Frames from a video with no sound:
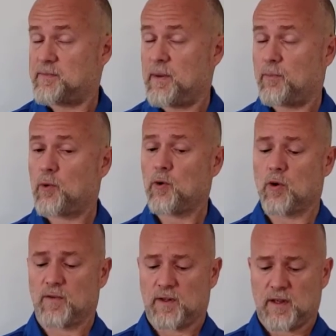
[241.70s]

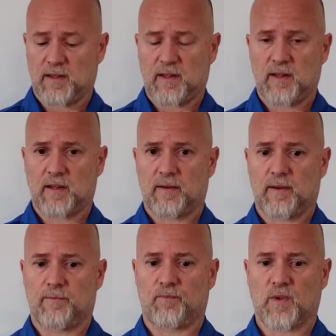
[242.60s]
proved that the
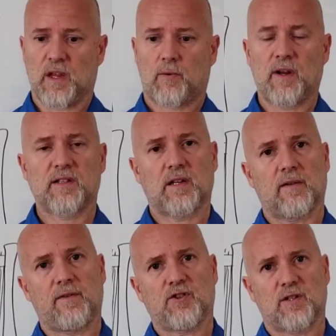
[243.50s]
increase in
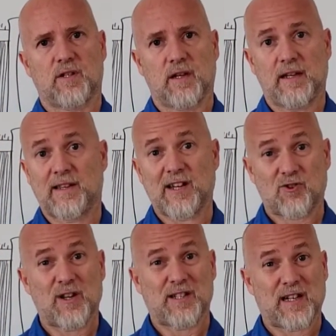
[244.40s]
efficiency is
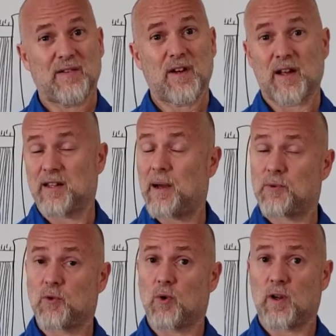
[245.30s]
actually significant, up
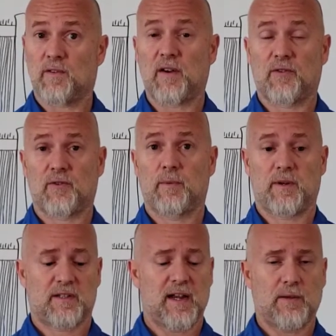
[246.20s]
to
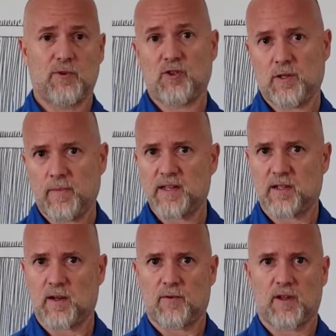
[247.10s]
25-30%, which is amazing
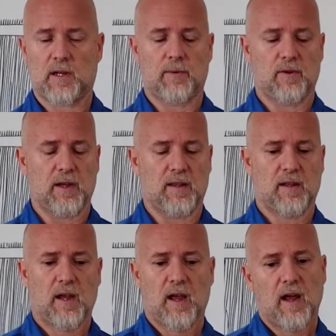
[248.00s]
if you think about that.
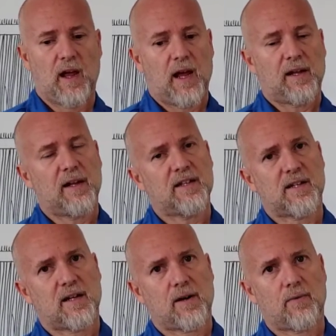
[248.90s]
And that is
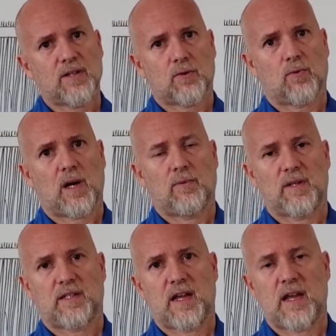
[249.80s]
another reason why we
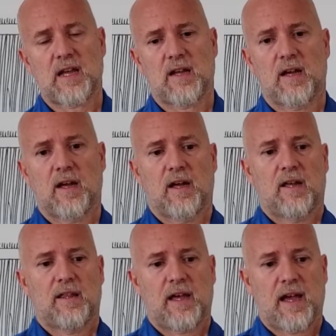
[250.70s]
say
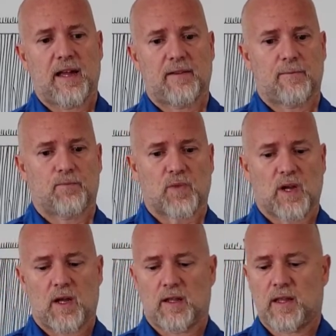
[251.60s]
that
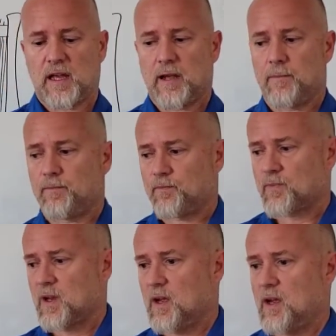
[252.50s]
the
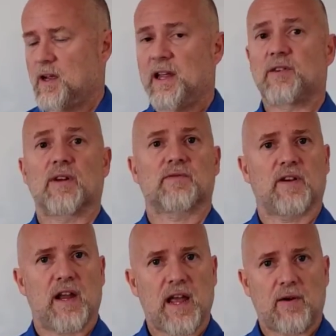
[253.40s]
heat
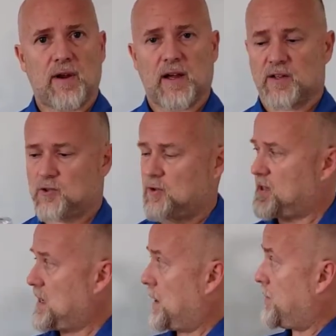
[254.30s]
transfer area, so
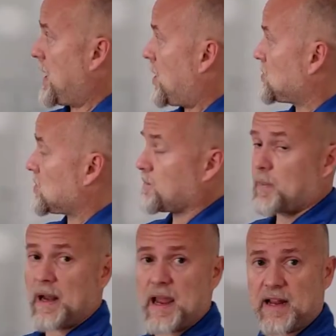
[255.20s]
the amounts of
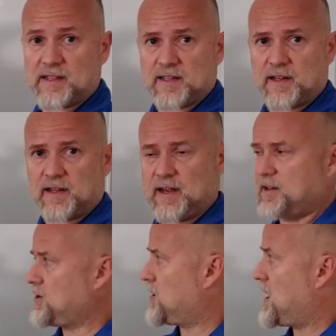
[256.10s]
plates
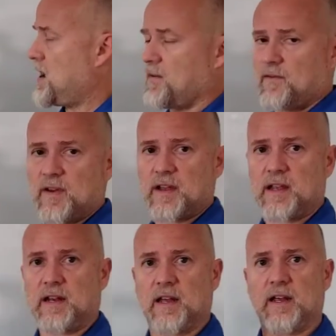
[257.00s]
that you have
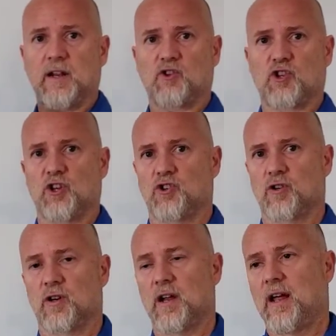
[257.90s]
in a heat
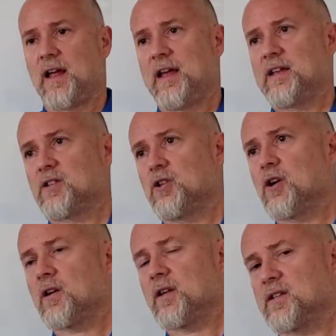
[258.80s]
exchanger, is
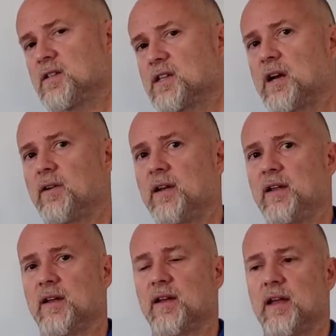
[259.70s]
not
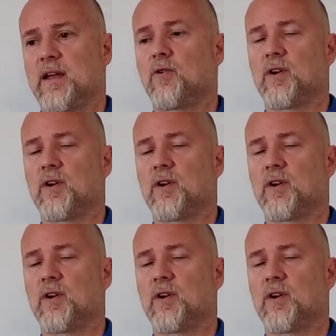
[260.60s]
necessarily a good